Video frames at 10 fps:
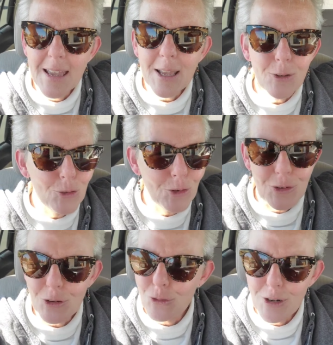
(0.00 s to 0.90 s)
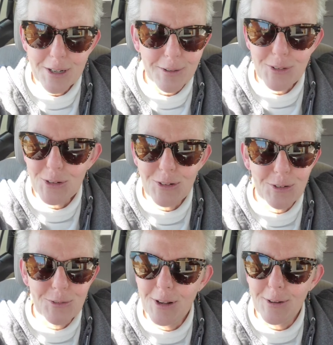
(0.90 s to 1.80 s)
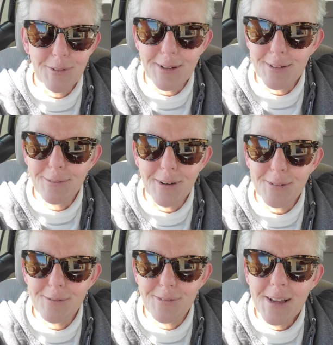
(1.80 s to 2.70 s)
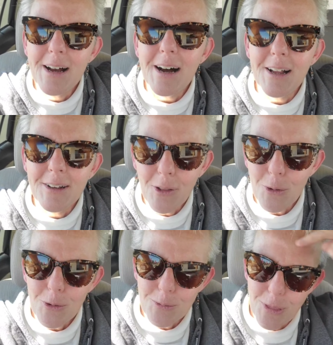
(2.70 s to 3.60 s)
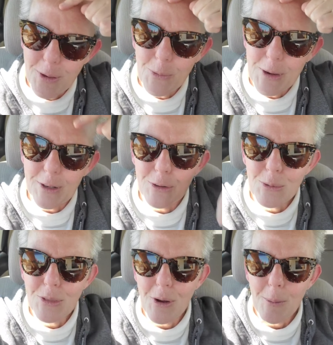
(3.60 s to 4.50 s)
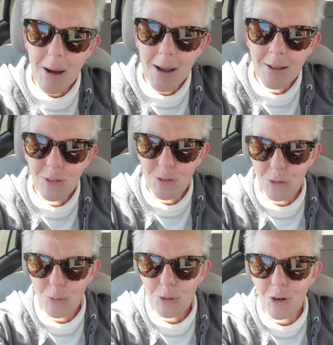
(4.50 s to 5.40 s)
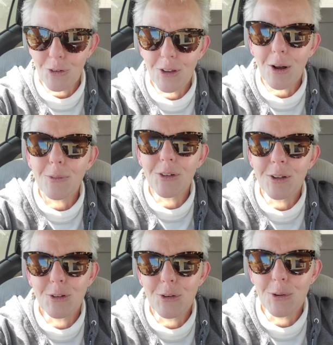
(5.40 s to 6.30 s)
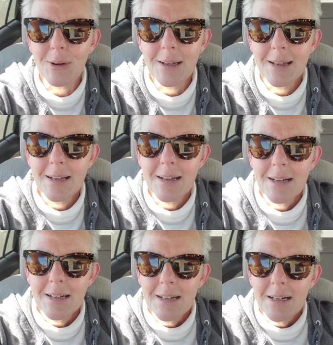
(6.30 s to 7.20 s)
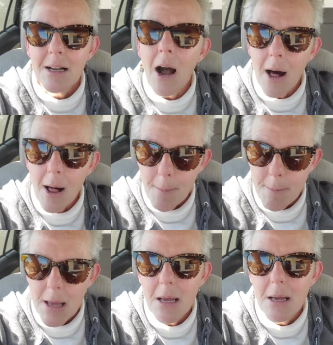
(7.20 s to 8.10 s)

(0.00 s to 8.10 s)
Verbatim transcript: It's just a trick of the of, of, of another thing we can do with our minds to switch ourselves into calm,